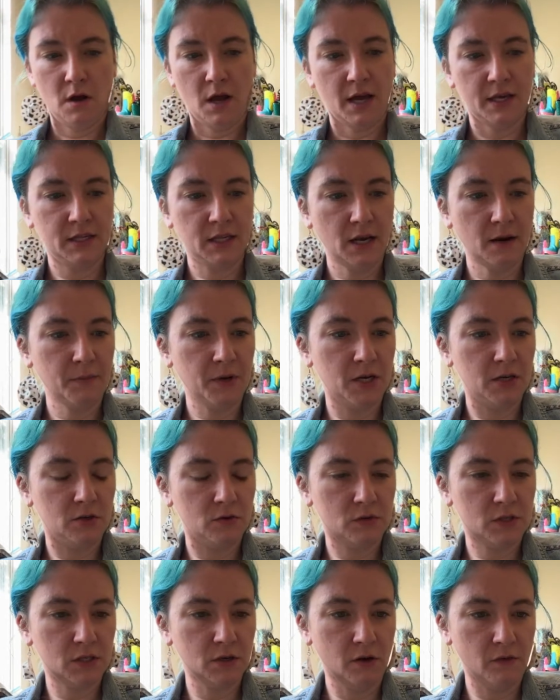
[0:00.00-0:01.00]
I said I'm going to
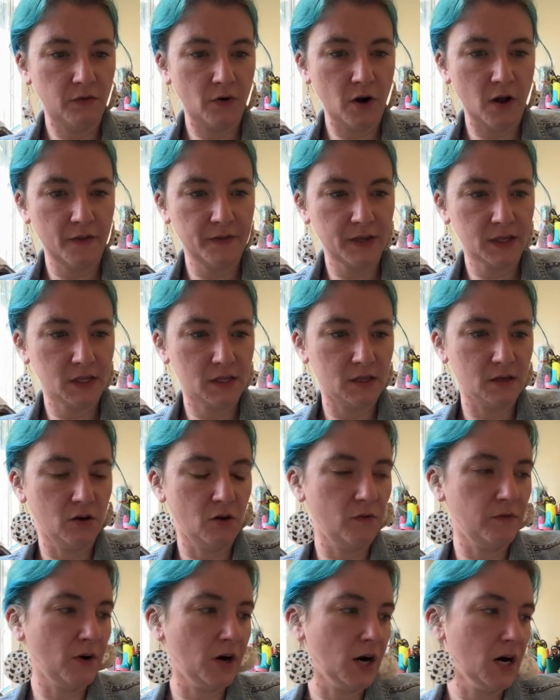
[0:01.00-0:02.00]
do silver on the
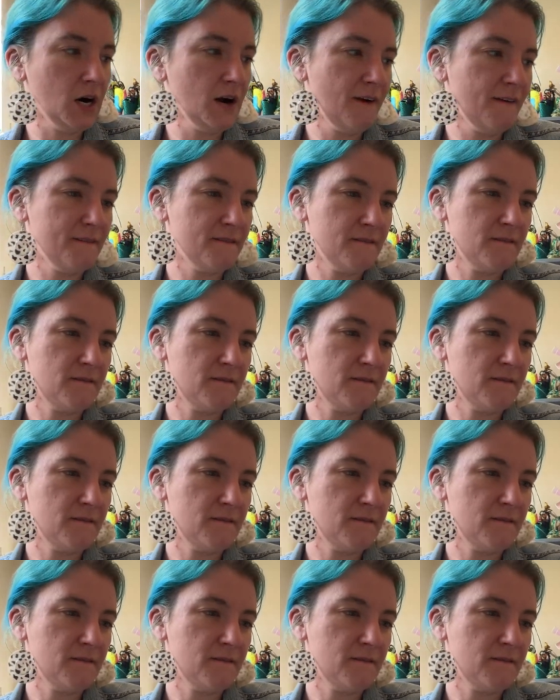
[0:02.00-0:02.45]
silver.